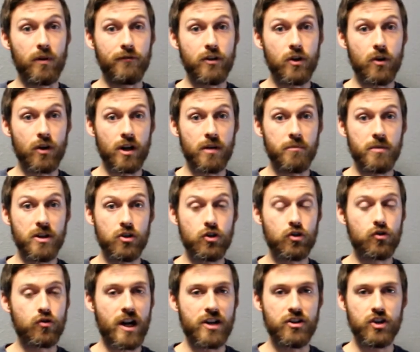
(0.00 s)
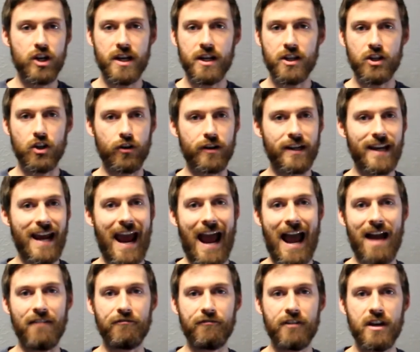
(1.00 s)
if you're going to be stretching your
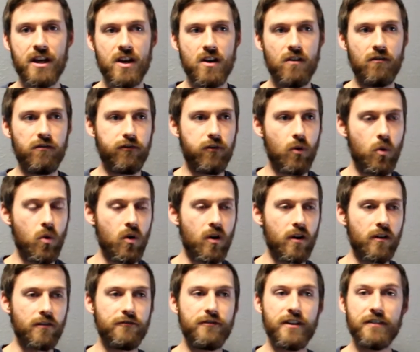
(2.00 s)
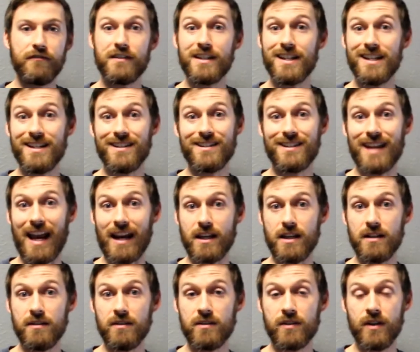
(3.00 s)
calf for 15
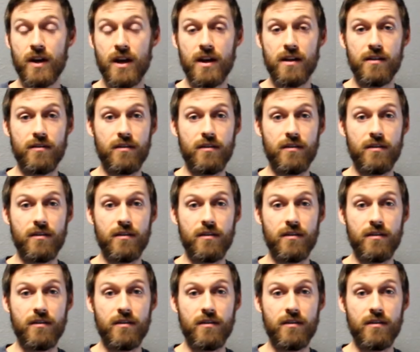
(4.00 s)
seconds,